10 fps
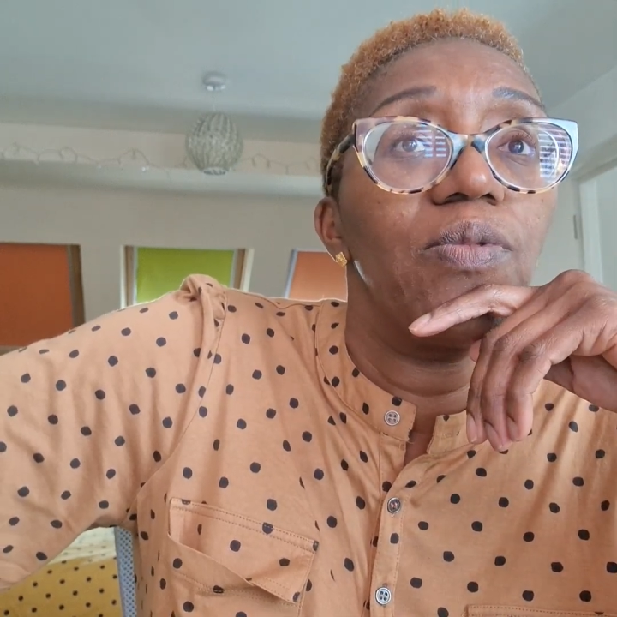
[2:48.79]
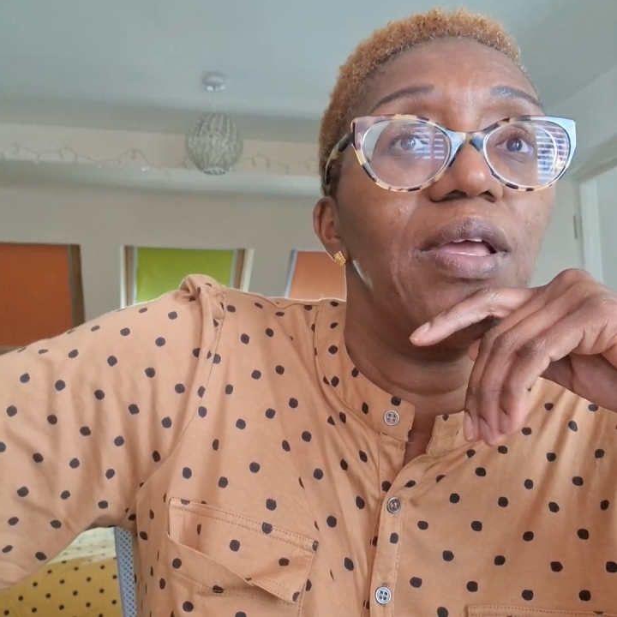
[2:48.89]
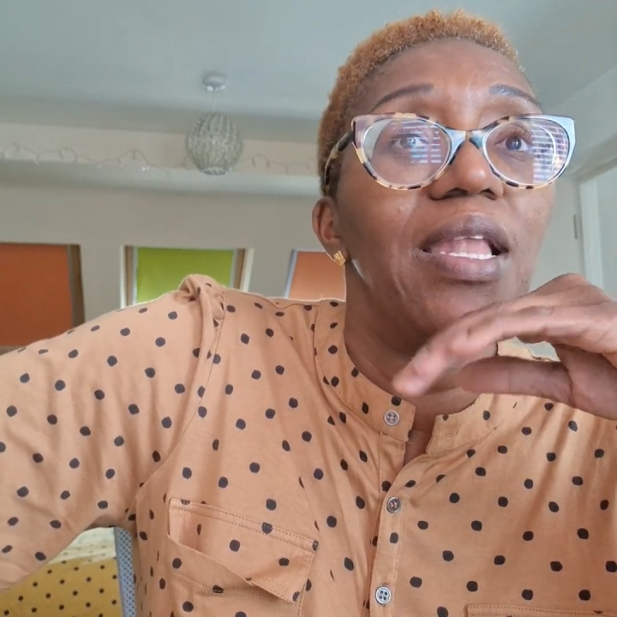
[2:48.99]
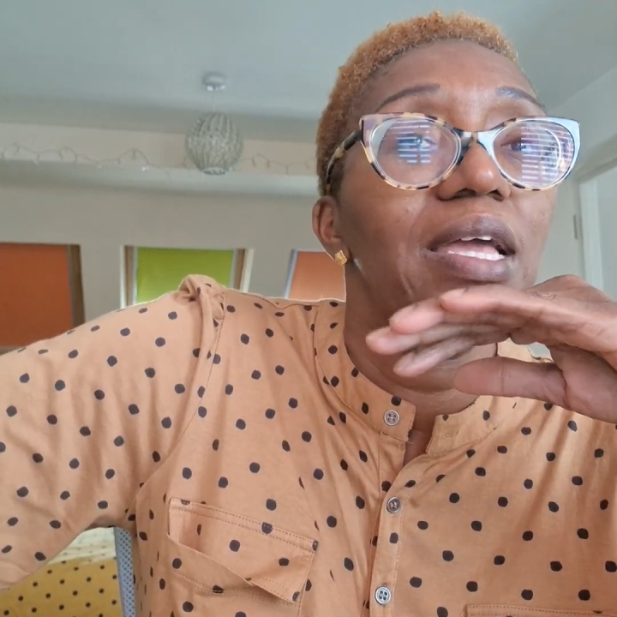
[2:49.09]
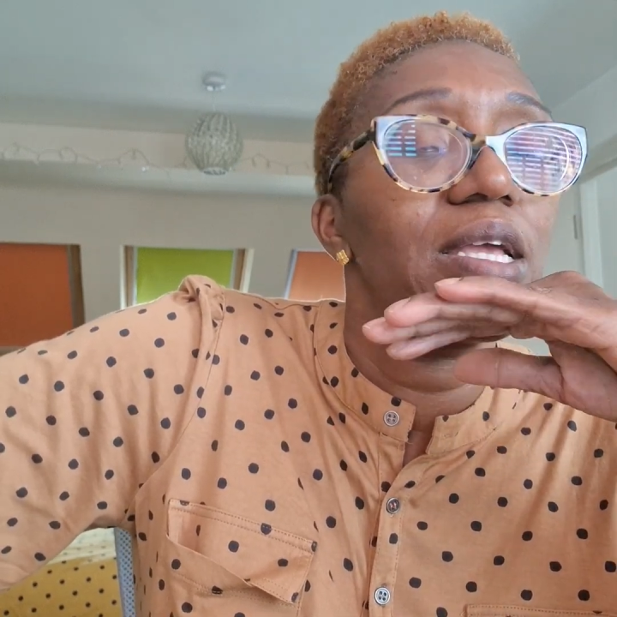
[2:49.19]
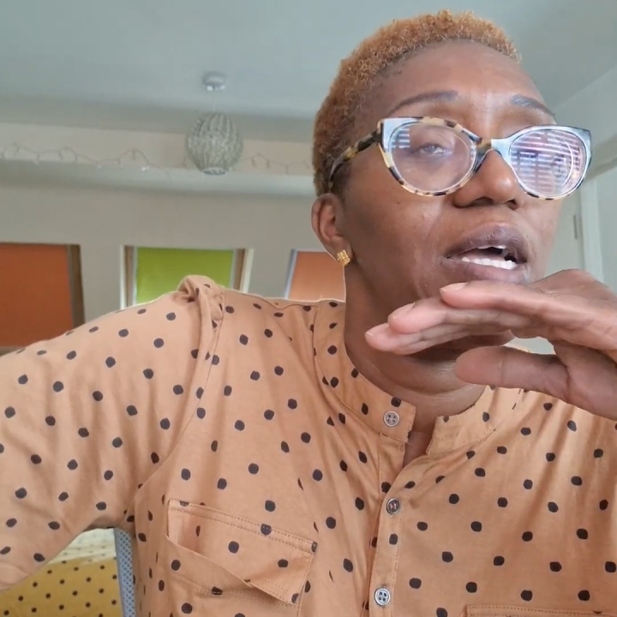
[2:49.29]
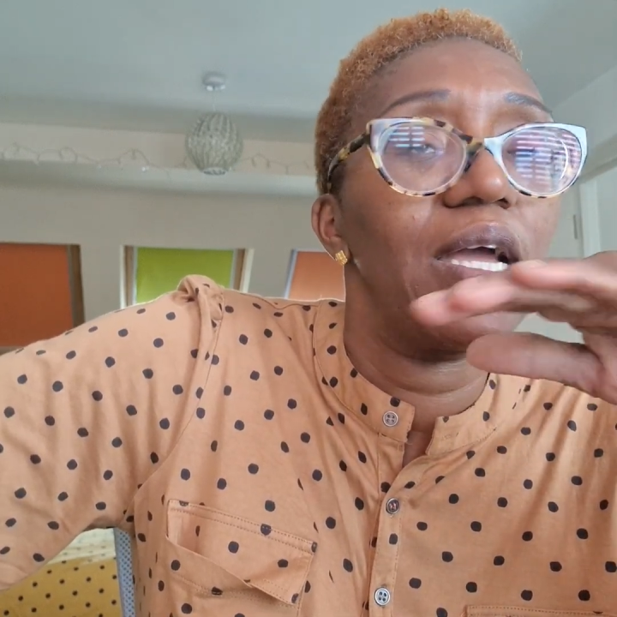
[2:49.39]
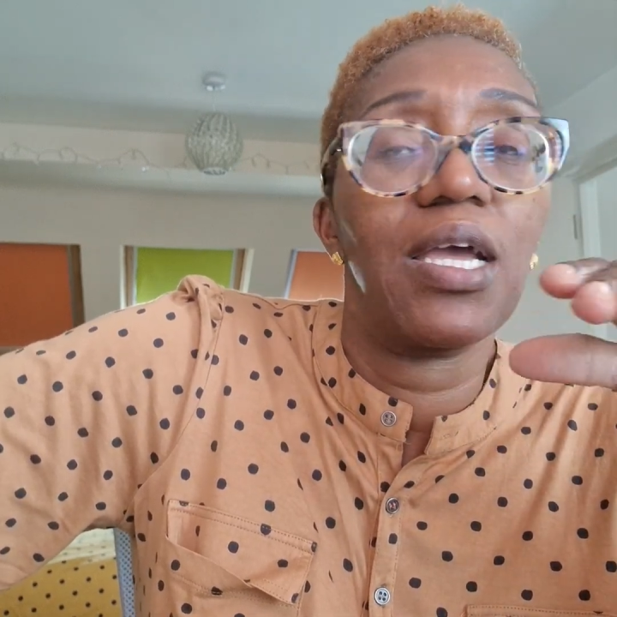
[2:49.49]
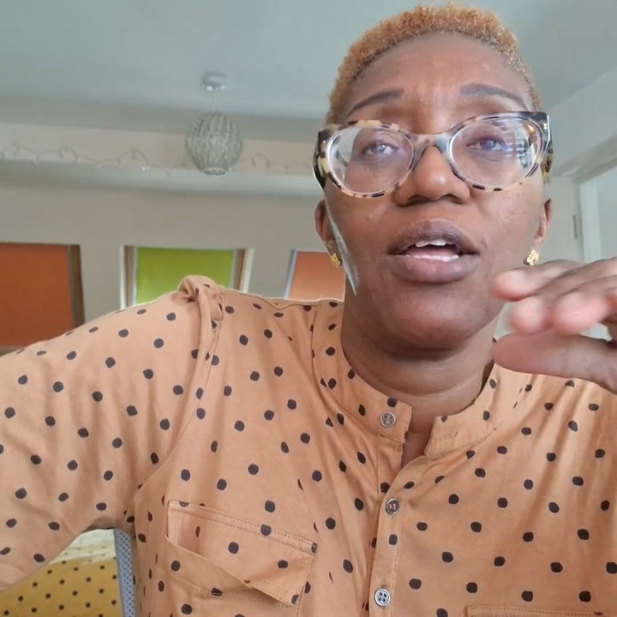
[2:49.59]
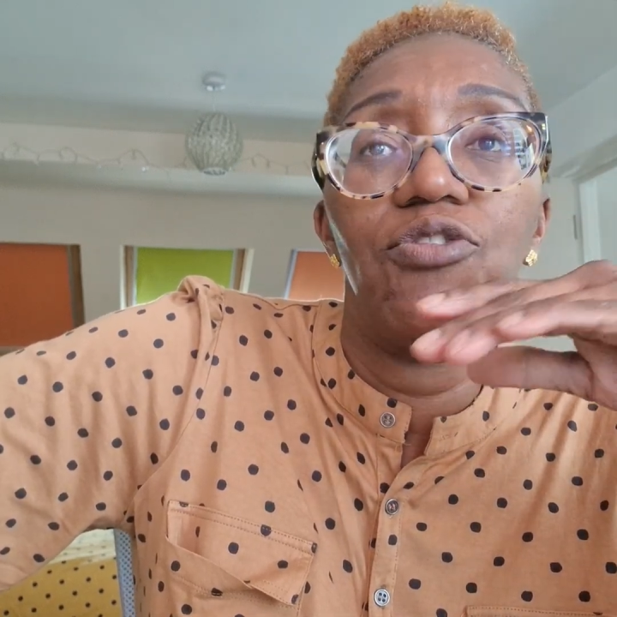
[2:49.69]
they're like,
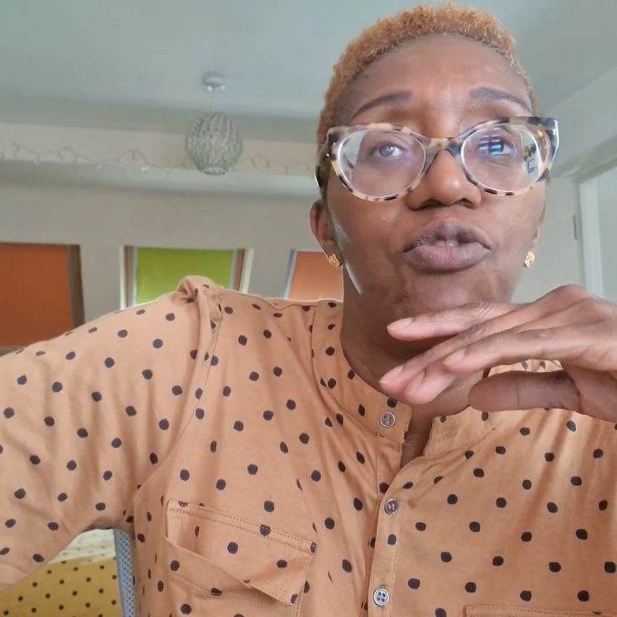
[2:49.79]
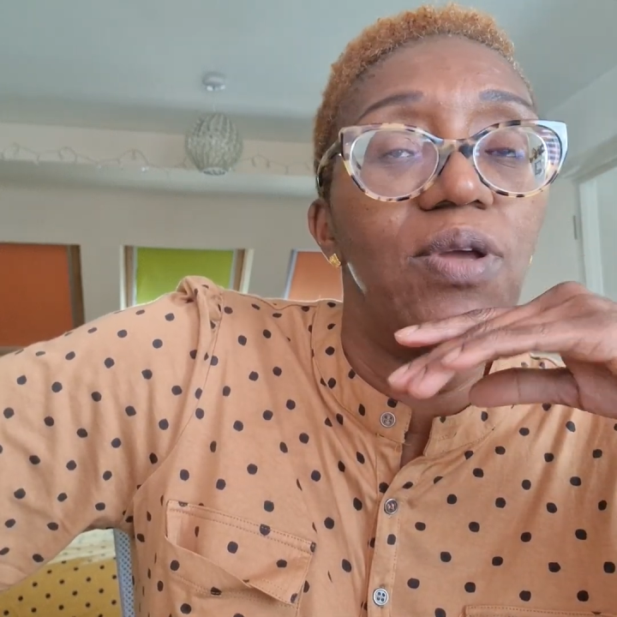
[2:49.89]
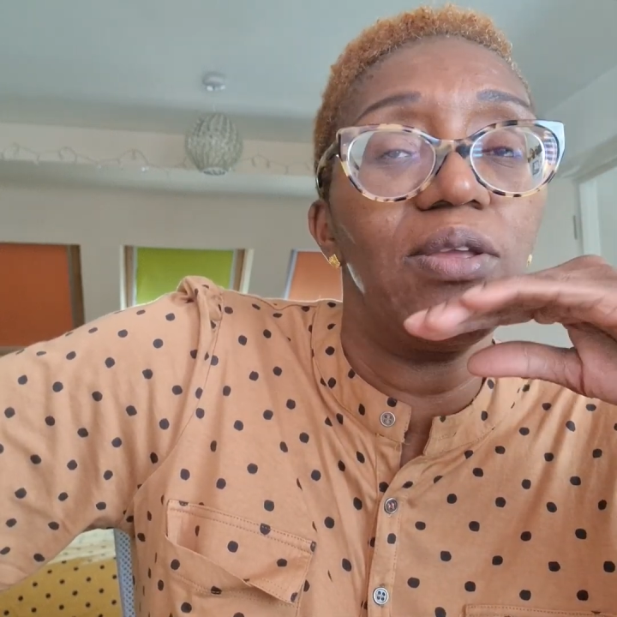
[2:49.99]
I can't do